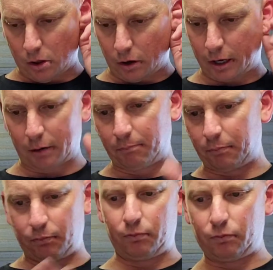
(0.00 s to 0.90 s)
going to
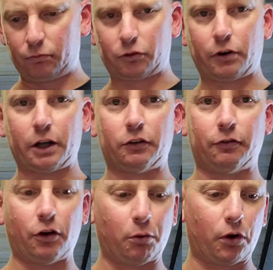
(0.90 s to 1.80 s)

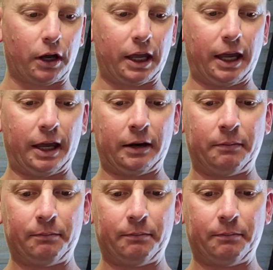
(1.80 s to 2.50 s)
transfer what I can